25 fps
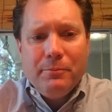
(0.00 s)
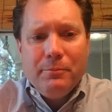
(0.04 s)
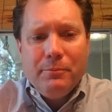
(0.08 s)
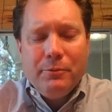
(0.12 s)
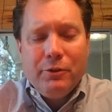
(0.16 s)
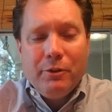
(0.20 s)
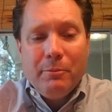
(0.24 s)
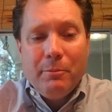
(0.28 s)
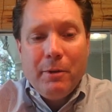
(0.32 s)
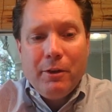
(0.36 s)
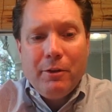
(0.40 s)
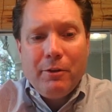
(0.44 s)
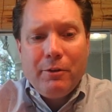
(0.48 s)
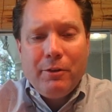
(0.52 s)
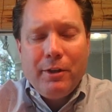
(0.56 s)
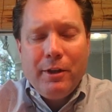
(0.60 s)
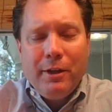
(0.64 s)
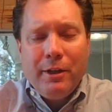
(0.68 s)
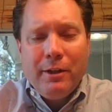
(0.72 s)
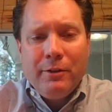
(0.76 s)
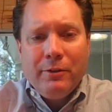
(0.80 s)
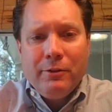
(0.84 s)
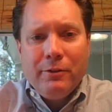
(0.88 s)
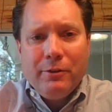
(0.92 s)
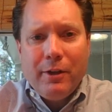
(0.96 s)
Some other
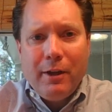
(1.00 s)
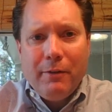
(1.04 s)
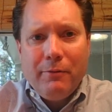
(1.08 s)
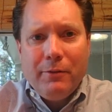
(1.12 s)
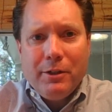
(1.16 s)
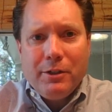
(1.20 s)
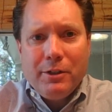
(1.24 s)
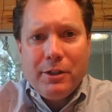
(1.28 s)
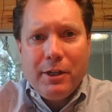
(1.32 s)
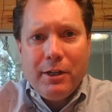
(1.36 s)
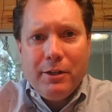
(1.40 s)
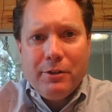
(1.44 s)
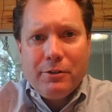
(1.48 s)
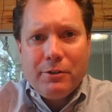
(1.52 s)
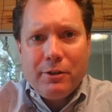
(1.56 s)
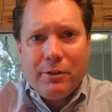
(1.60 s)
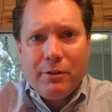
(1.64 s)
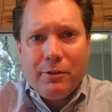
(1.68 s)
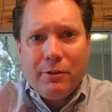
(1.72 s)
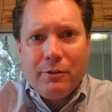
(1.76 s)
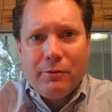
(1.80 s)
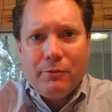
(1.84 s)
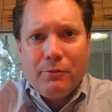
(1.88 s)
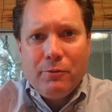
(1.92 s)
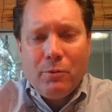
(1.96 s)
things FHA is going
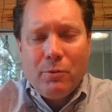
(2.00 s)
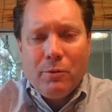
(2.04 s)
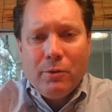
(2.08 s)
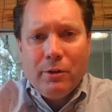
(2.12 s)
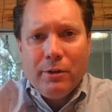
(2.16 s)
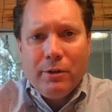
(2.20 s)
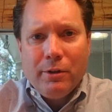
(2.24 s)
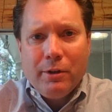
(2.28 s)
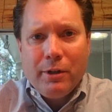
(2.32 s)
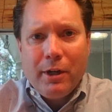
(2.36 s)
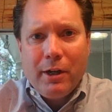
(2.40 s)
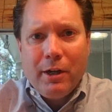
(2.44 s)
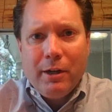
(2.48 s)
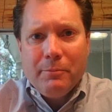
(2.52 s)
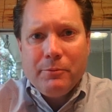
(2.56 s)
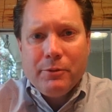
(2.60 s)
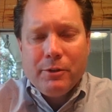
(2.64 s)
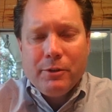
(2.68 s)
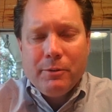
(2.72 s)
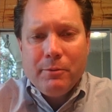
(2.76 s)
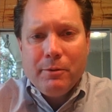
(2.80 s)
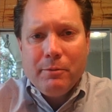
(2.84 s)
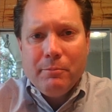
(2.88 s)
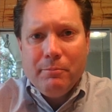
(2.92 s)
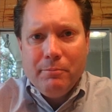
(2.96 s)
to look for,
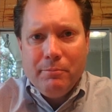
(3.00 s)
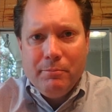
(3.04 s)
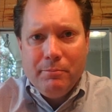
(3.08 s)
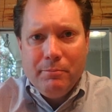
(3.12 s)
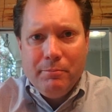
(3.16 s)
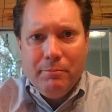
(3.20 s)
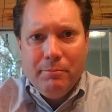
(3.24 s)
some of the